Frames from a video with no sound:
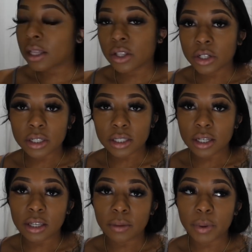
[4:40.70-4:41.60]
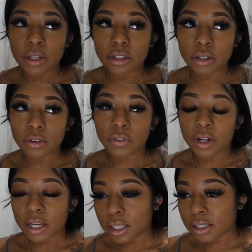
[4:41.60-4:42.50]
I literally didn't get picked for
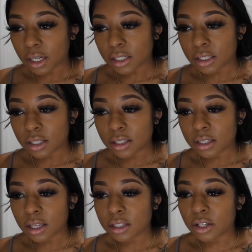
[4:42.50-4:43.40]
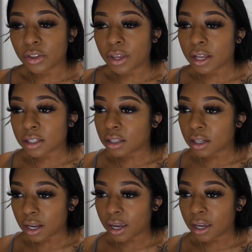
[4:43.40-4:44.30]
any sections until the end of the
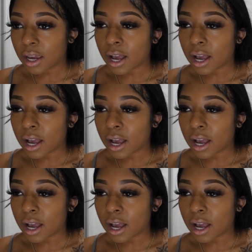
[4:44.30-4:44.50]
night.